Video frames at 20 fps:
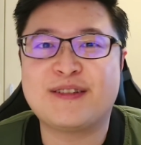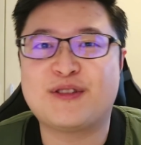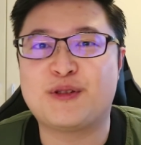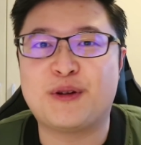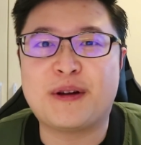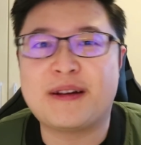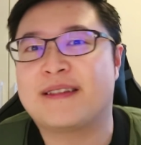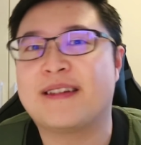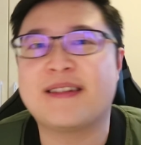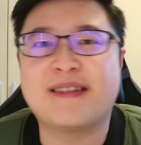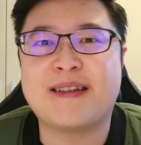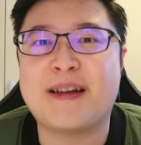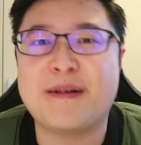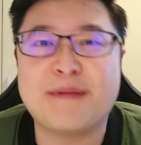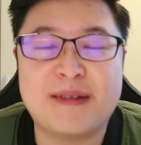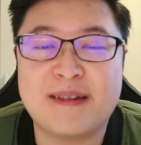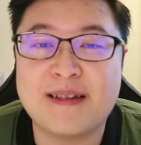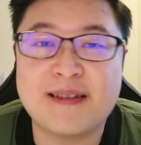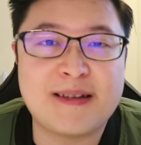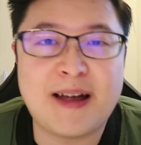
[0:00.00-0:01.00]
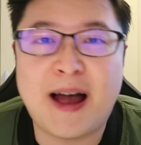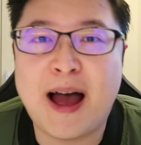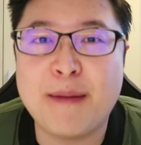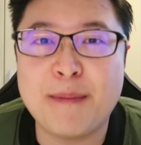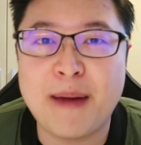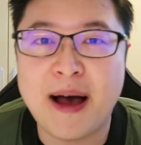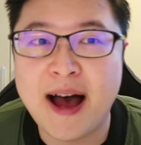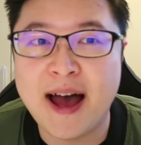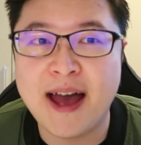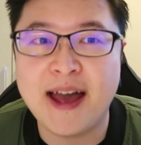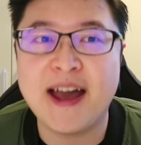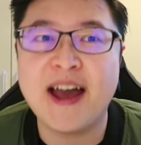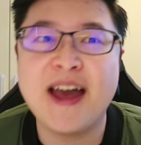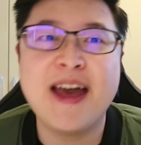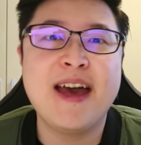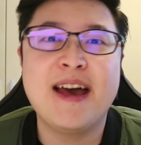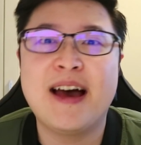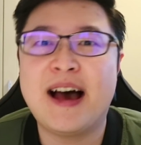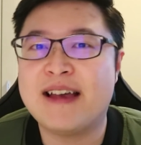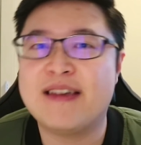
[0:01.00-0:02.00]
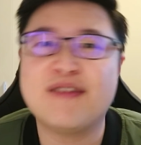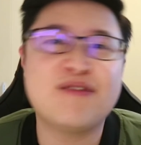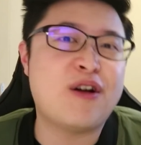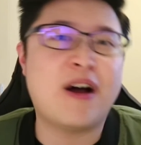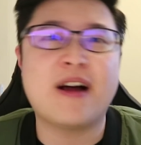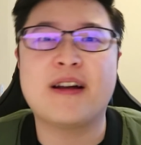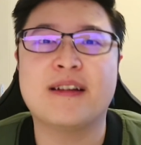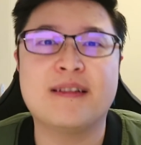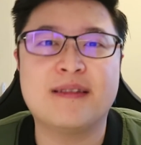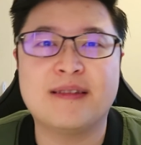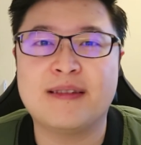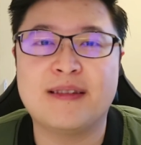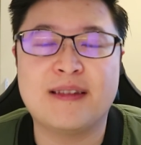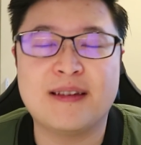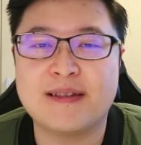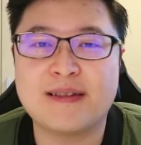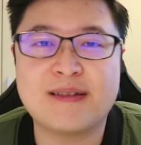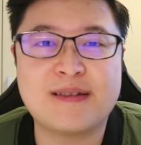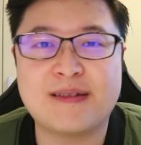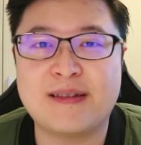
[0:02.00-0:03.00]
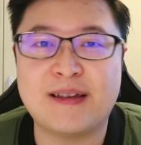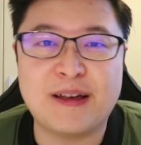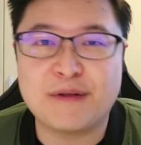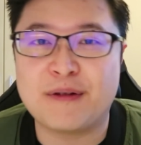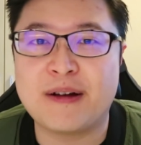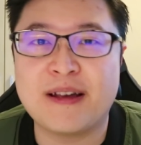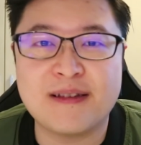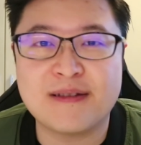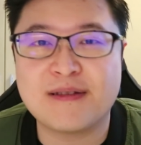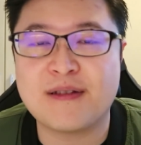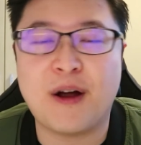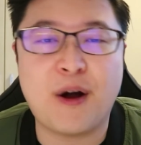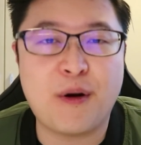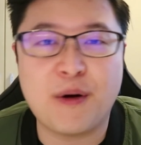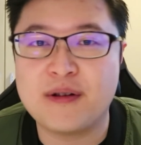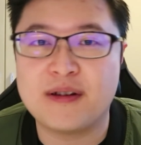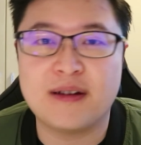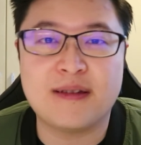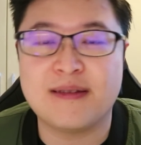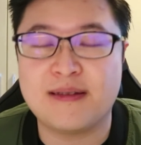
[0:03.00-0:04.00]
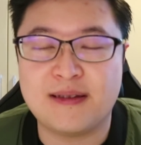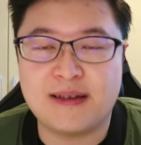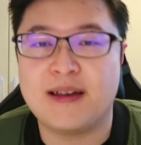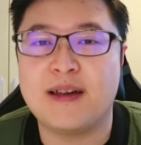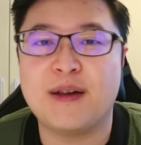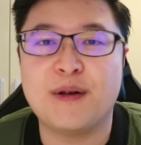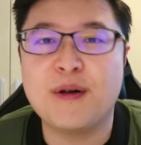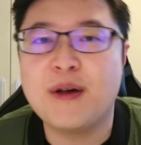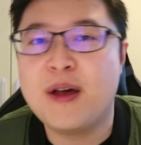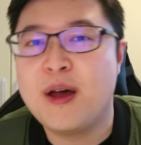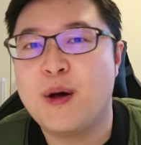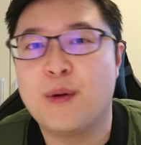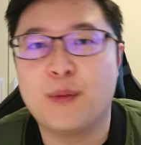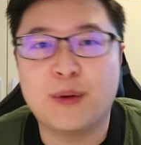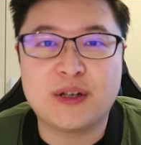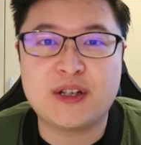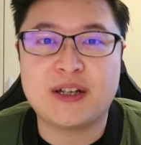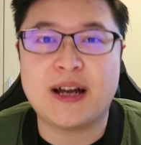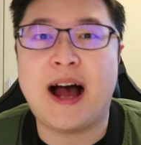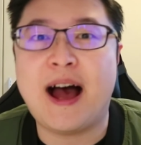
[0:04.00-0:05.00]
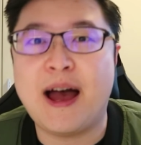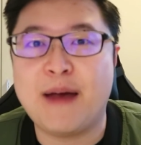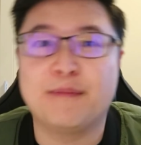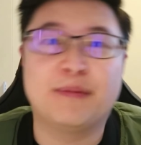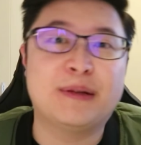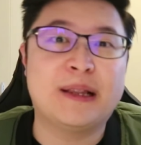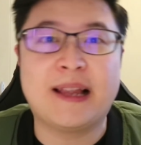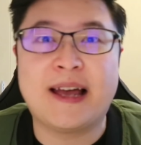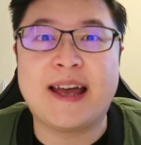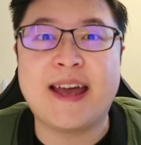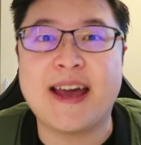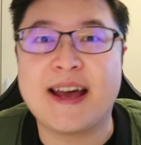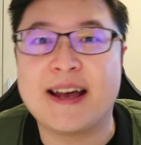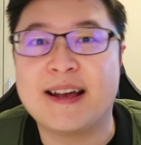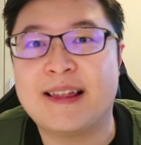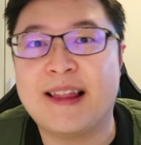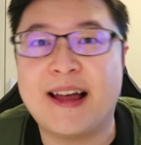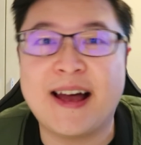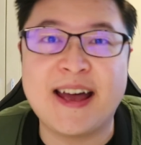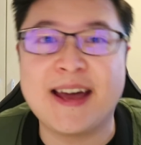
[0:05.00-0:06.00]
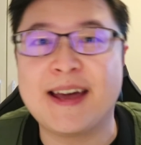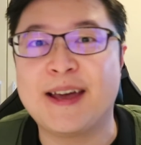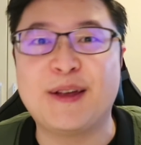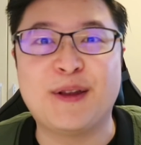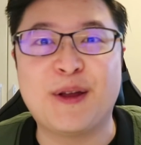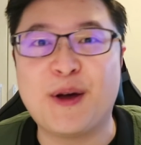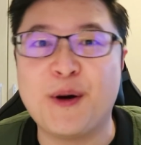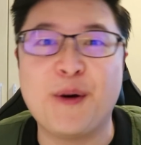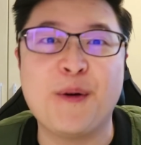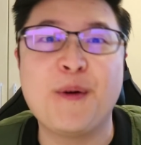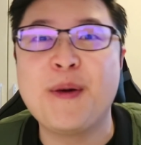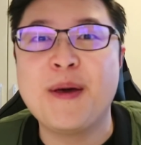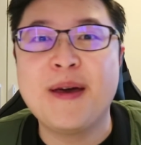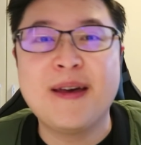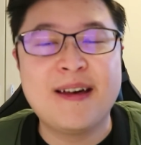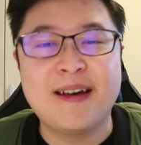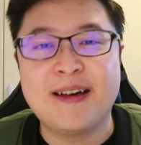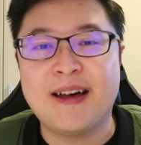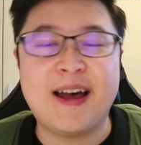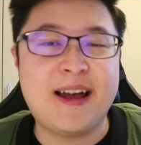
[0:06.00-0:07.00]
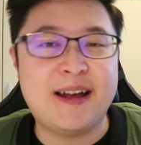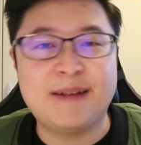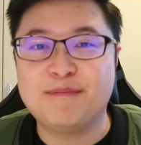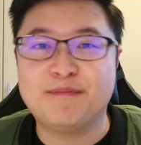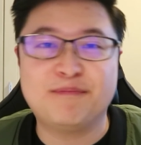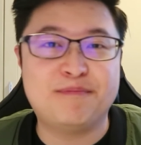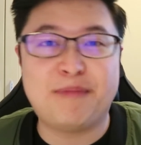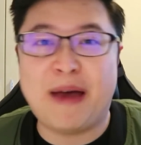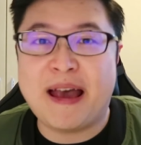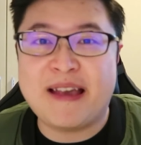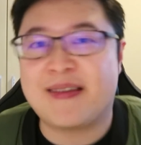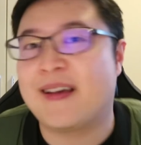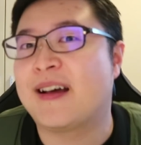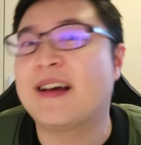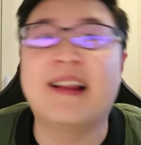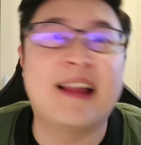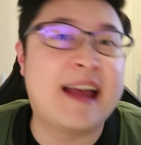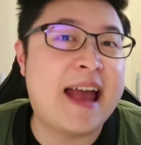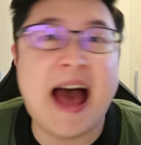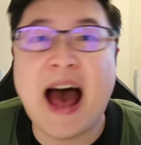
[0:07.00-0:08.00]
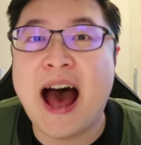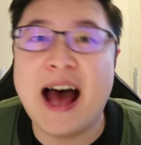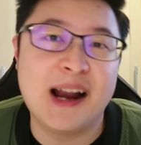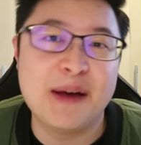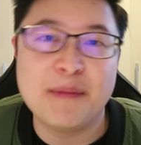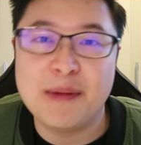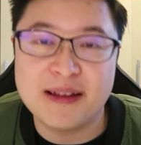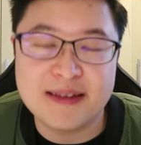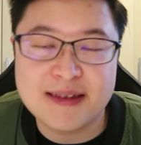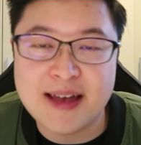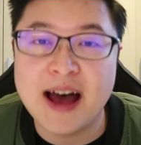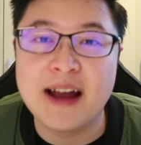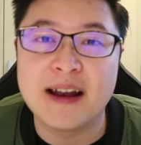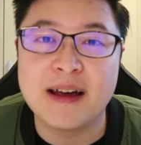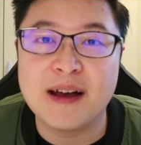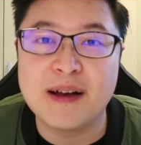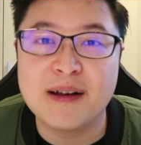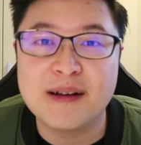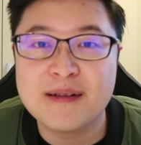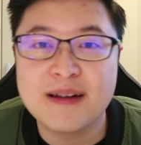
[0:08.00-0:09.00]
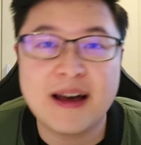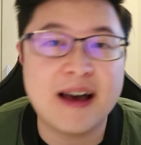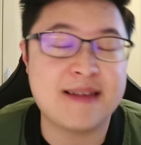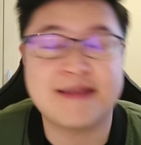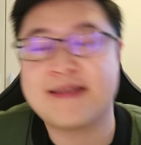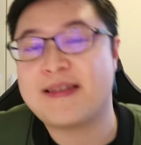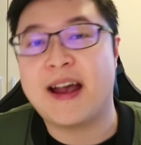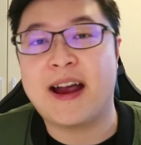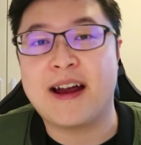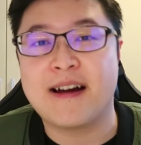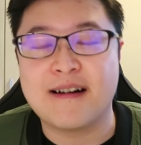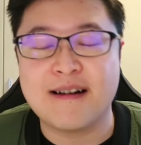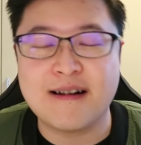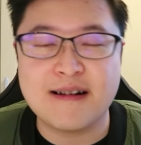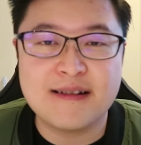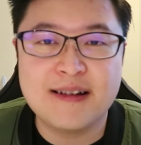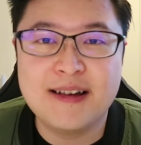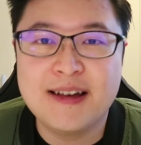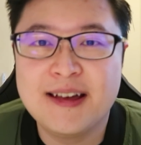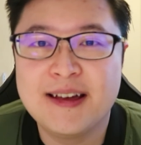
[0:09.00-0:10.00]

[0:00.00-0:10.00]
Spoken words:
during this time I started this series Origin Z, which I'm playing like, you know, basically Hannah Montana, a singer,